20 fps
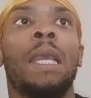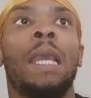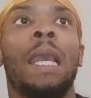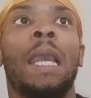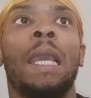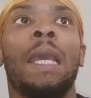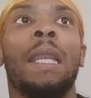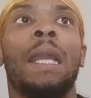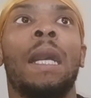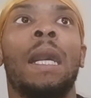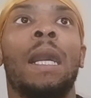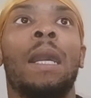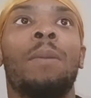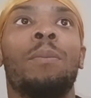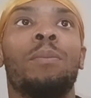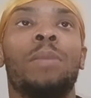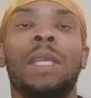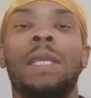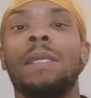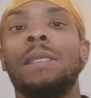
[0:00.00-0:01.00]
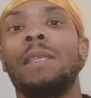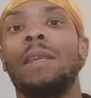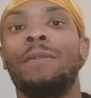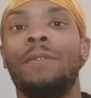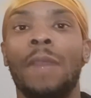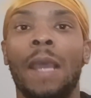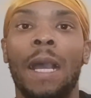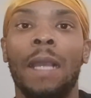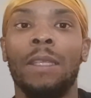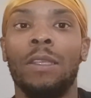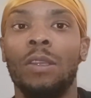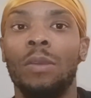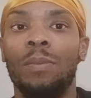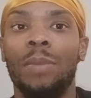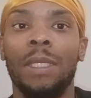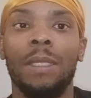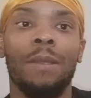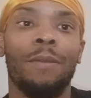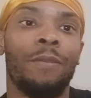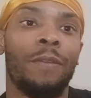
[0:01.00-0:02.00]
And because if not, you'll
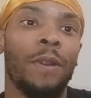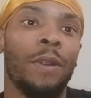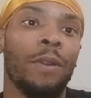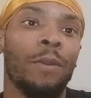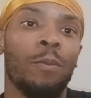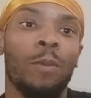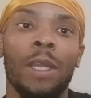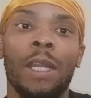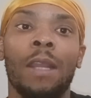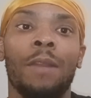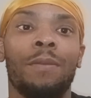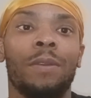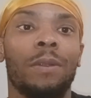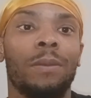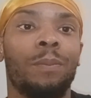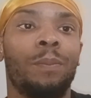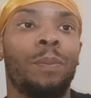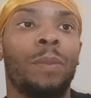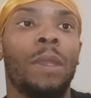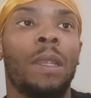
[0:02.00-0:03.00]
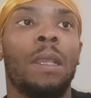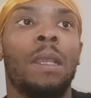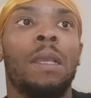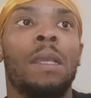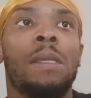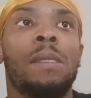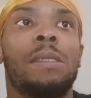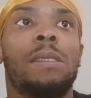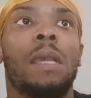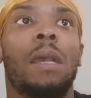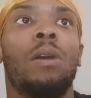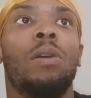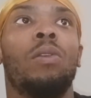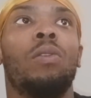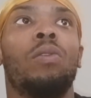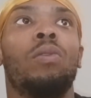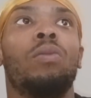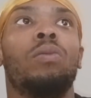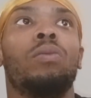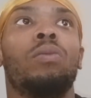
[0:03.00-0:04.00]
be deferred, whatever.
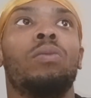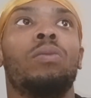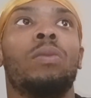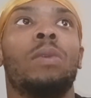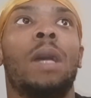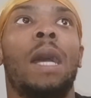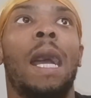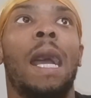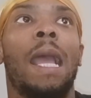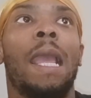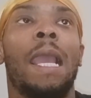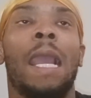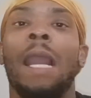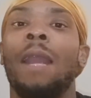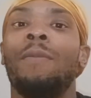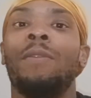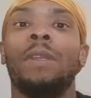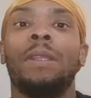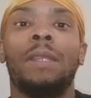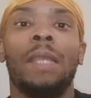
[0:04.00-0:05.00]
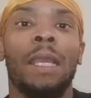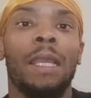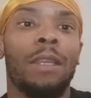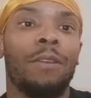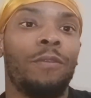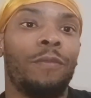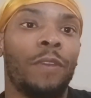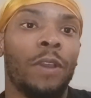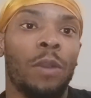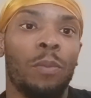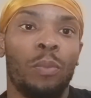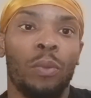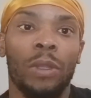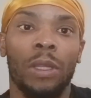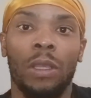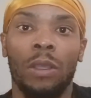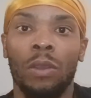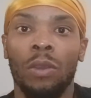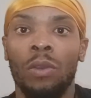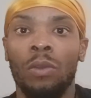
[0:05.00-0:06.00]
So everything felt pretty
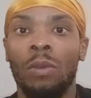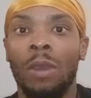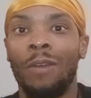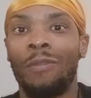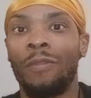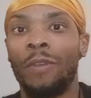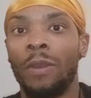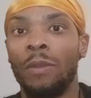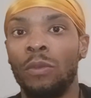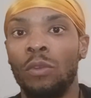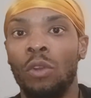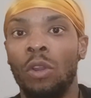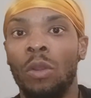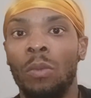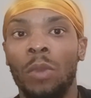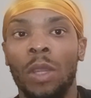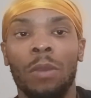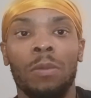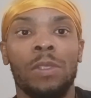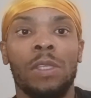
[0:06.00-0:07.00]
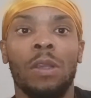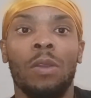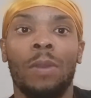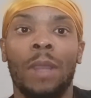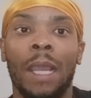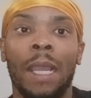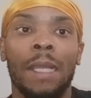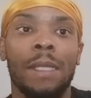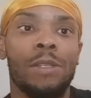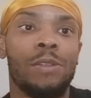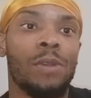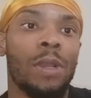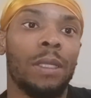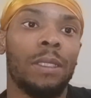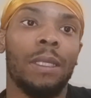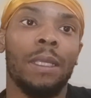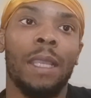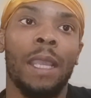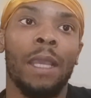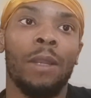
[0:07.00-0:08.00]
cool. I felt normal, it was okay. Drunk
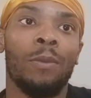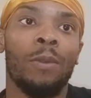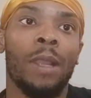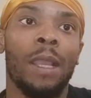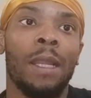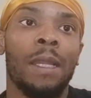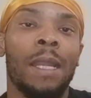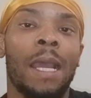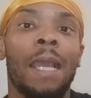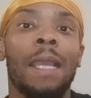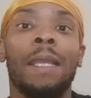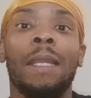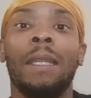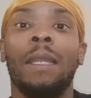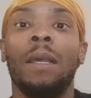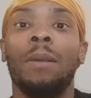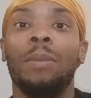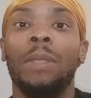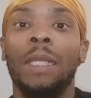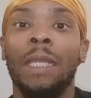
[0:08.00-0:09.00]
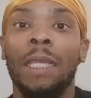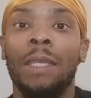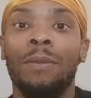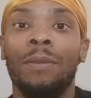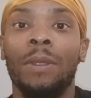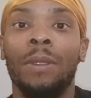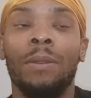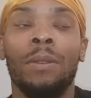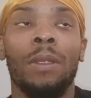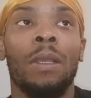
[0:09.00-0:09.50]
the Gatorade and I ended up leaving.